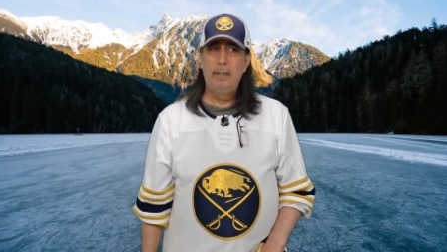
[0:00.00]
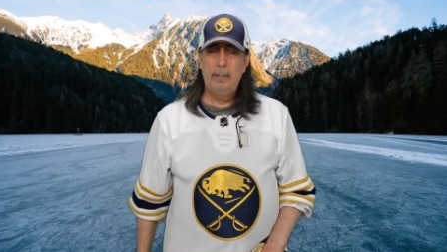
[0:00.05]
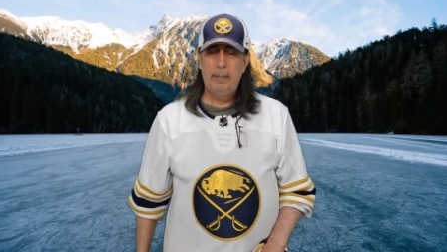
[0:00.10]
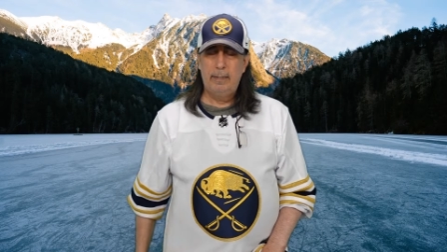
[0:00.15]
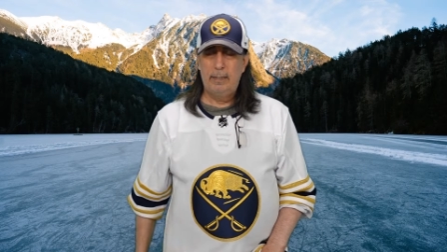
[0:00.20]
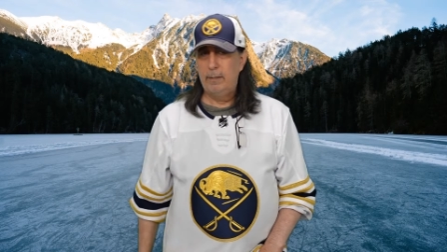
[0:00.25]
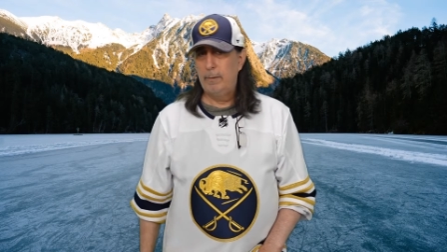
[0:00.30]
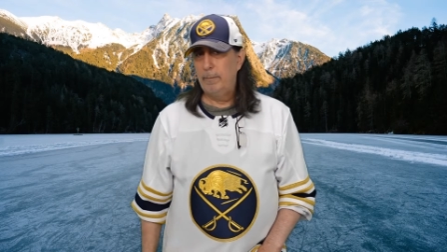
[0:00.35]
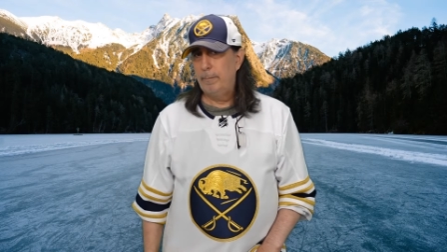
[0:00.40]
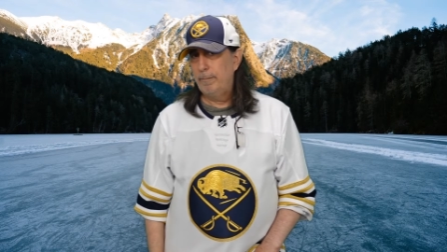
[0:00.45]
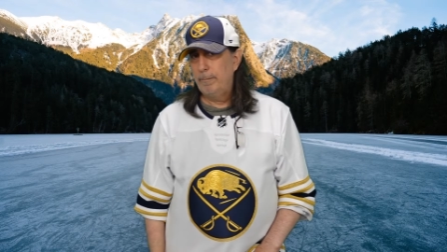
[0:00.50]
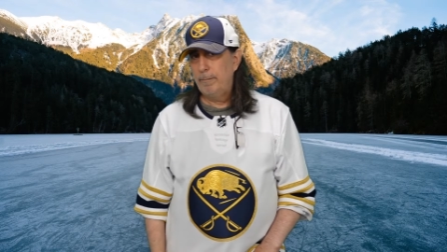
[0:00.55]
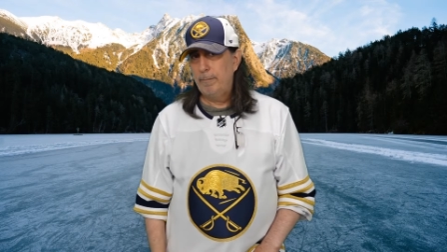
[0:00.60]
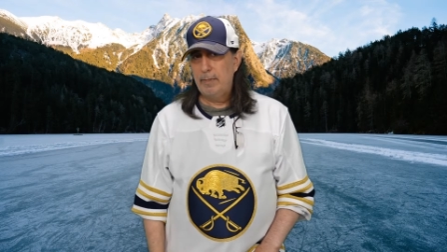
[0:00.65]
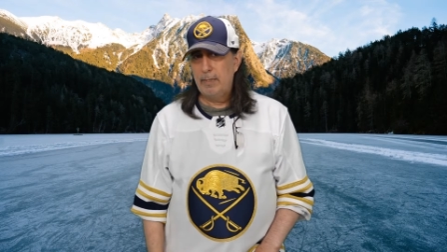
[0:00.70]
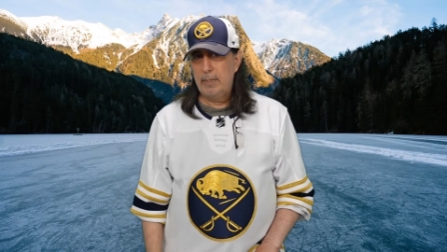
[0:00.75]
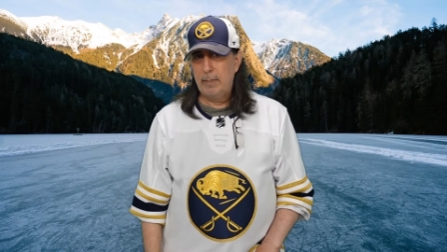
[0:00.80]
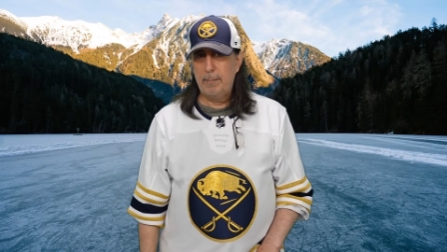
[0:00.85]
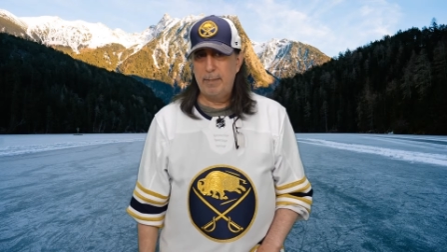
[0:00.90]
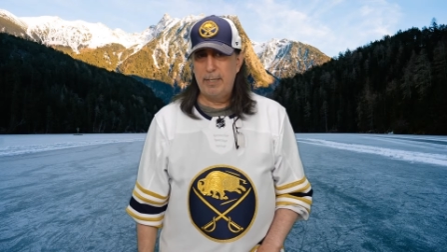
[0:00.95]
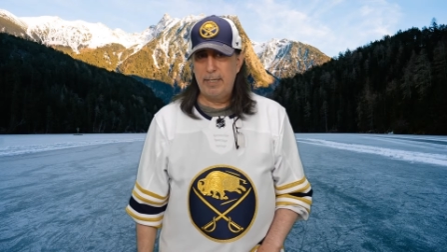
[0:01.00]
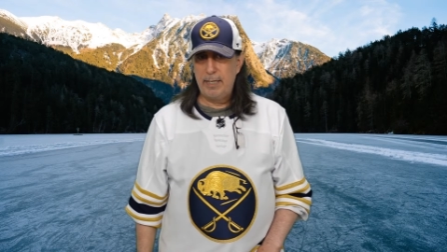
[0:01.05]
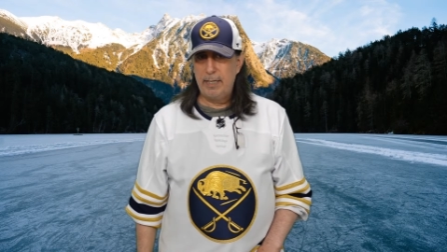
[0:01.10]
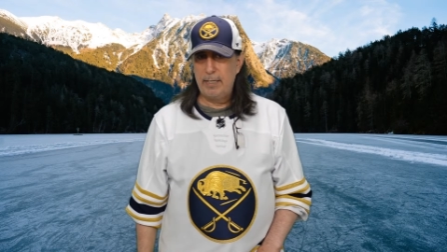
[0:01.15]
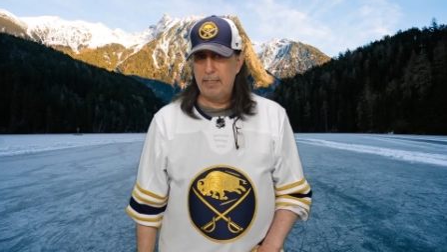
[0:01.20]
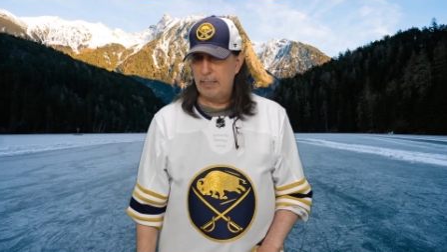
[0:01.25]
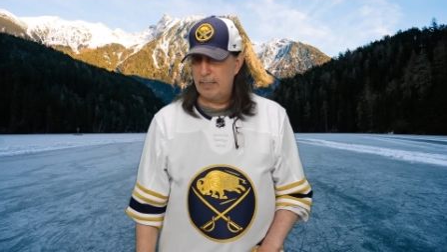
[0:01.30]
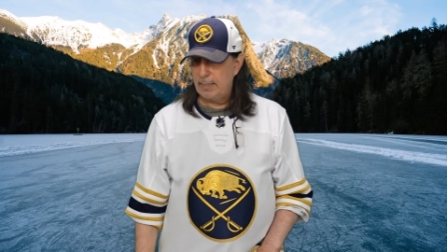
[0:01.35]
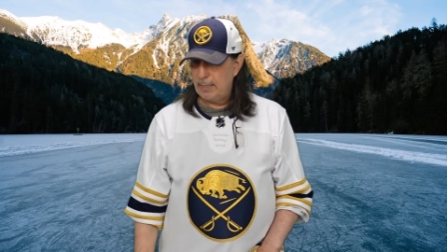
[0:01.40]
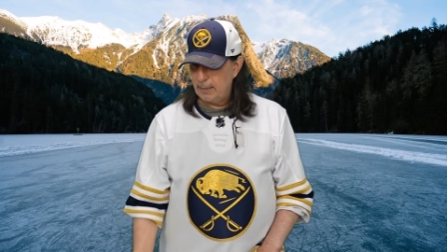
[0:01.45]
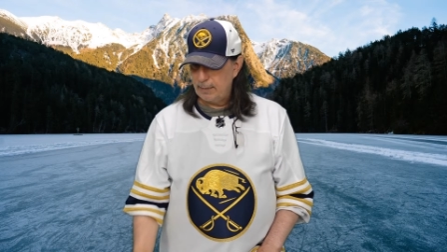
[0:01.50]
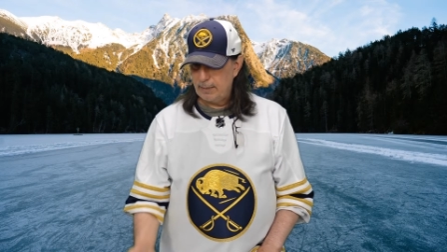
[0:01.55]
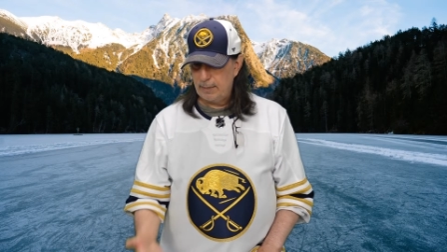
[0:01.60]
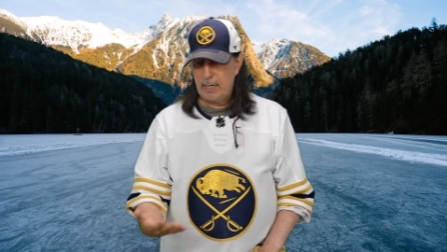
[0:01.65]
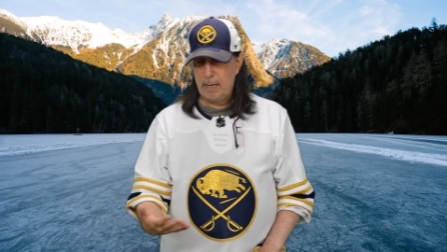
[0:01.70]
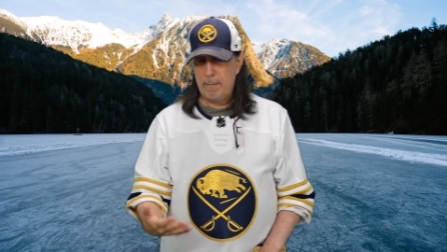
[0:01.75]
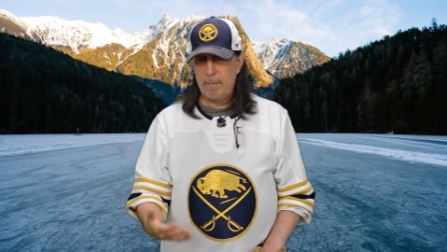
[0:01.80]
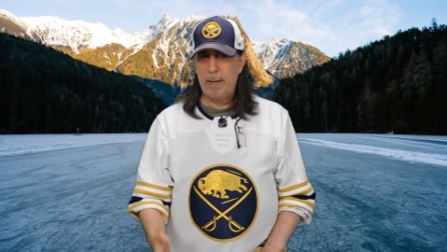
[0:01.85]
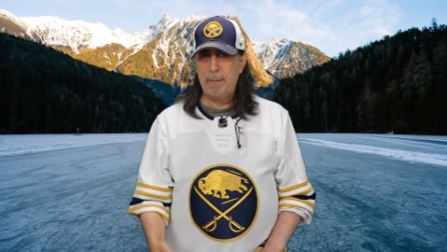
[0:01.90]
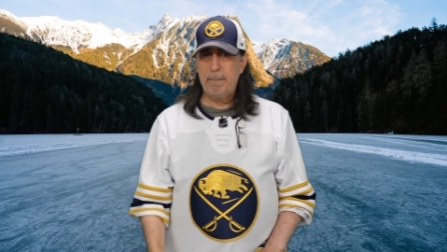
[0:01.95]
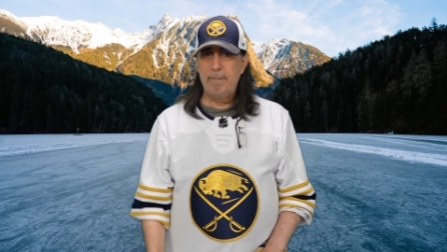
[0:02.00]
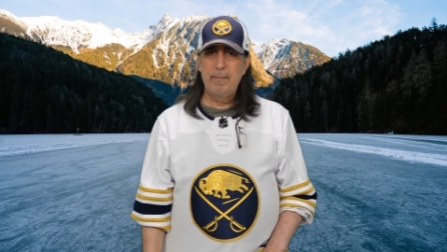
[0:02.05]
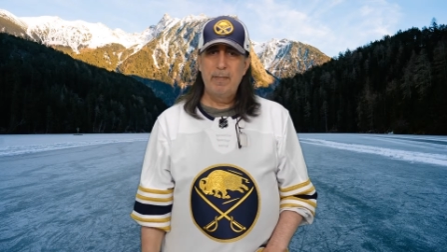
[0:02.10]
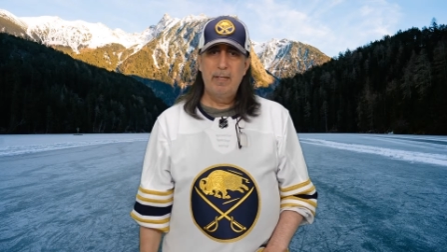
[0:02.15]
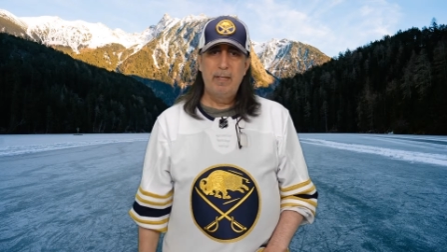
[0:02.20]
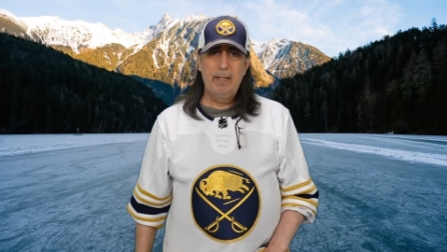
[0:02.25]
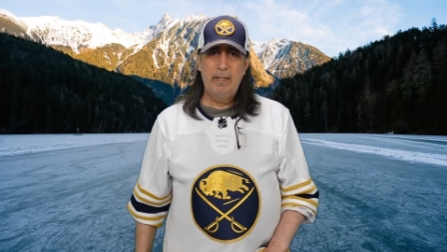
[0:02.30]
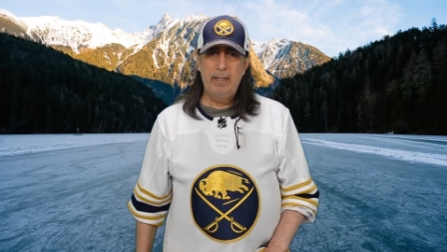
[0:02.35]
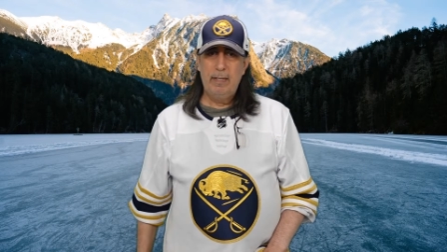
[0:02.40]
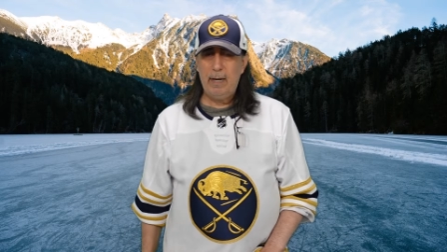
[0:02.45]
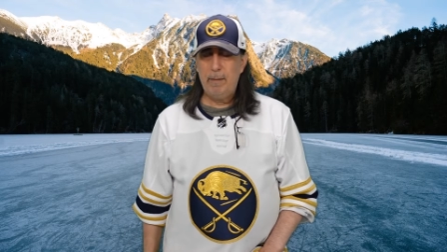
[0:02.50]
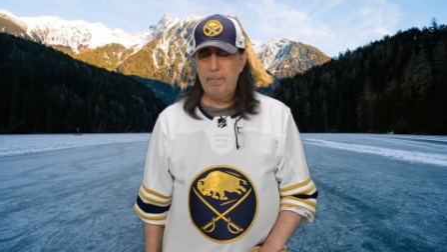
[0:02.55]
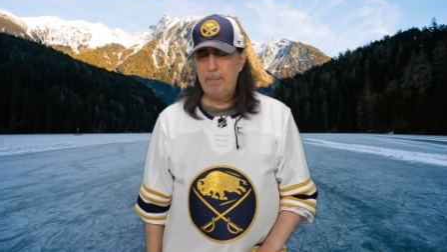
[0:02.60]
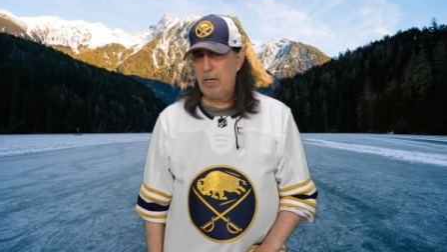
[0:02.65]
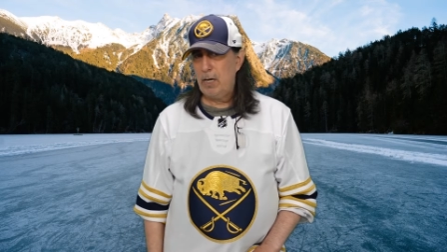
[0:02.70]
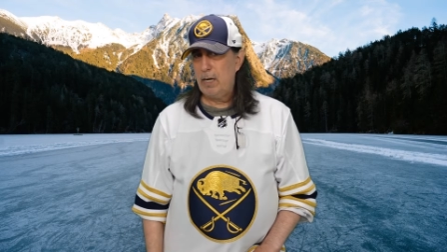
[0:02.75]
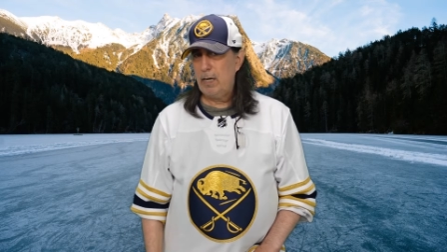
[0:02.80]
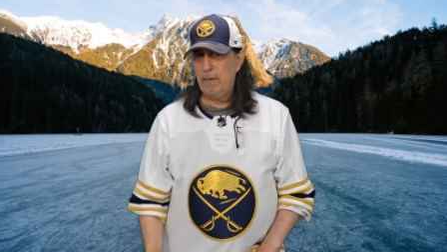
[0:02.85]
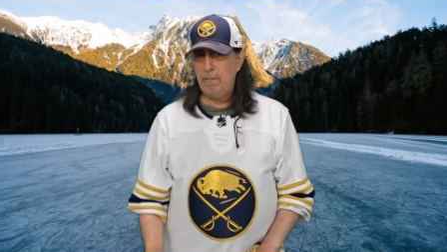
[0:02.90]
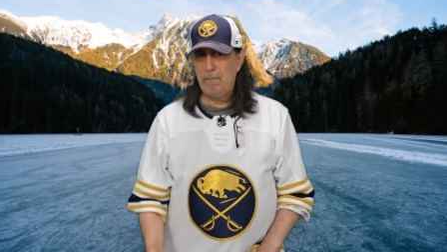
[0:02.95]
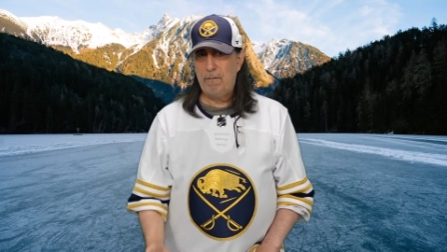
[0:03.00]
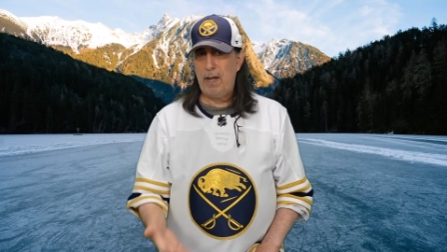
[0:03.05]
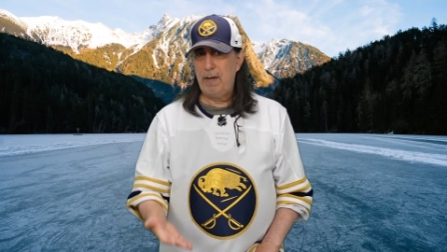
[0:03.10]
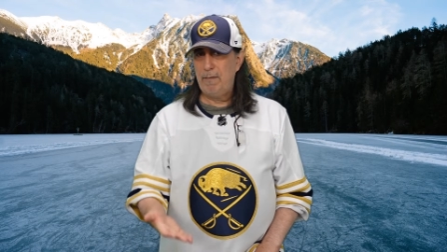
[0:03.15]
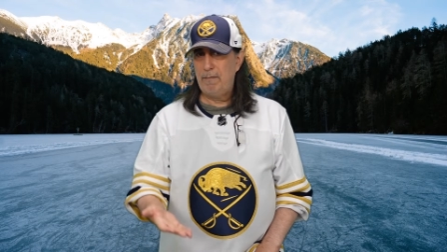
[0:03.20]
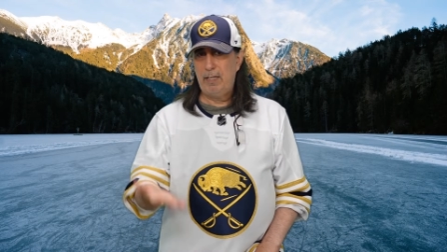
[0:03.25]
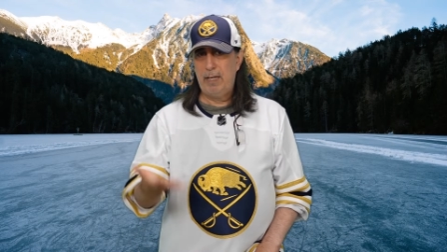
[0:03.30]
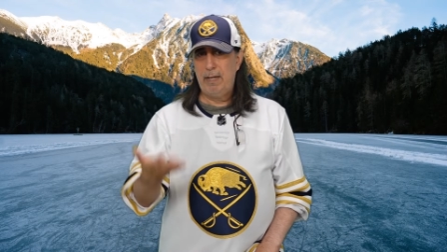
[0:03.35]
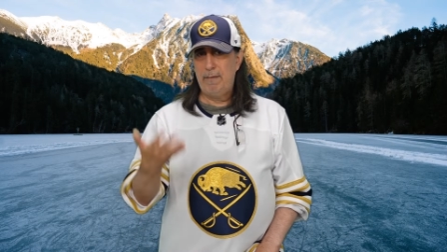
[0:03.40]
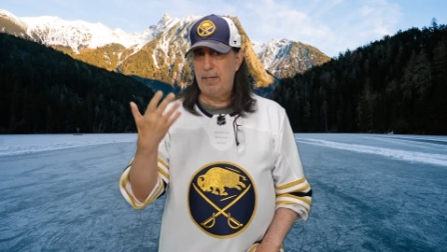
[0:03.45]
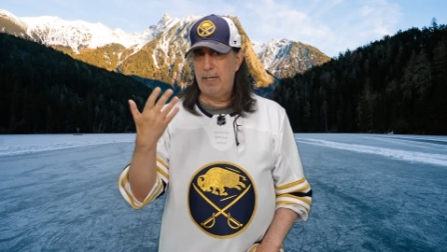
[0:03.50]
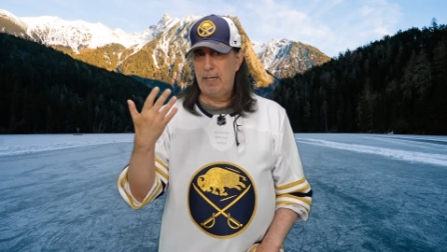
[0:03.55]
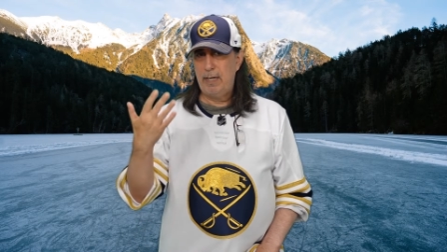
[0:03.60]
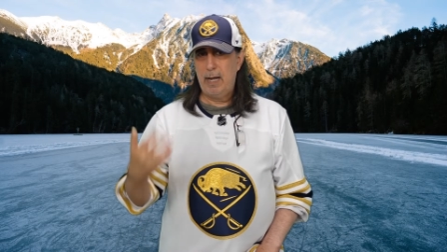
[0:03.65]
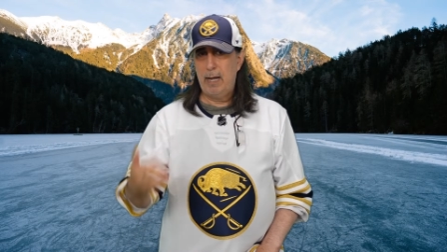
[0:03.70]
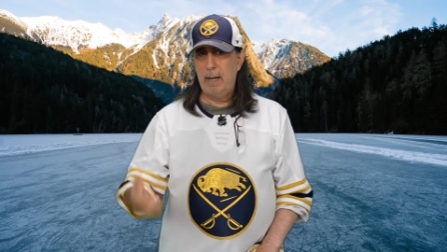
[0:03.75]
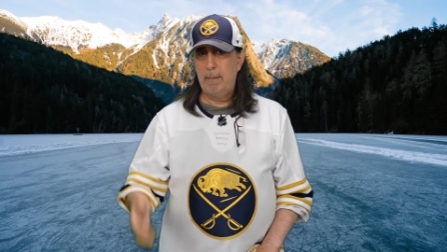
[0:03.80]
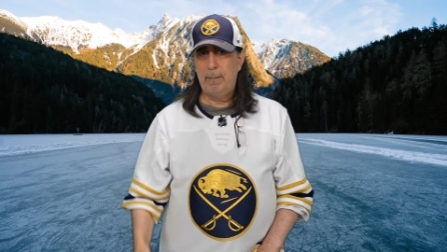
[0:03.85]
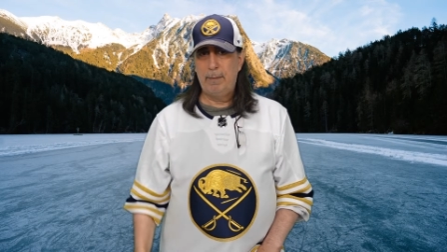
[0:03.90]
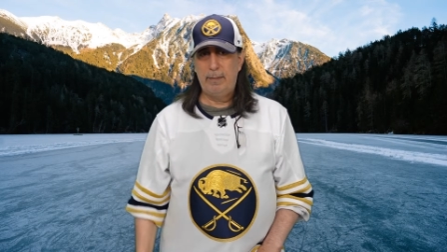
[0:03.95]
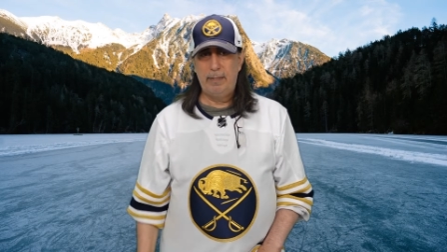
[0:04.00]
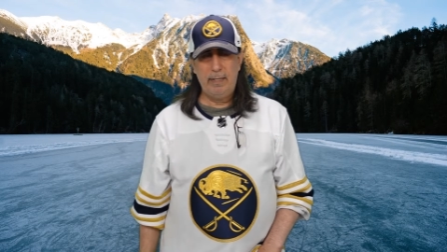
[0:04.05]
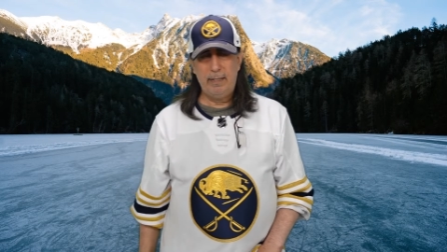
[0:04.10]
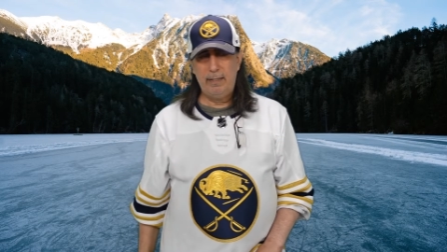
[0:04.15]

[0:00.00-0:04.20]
you know, some of the young studs come up. And I'm talking 5'11 and up.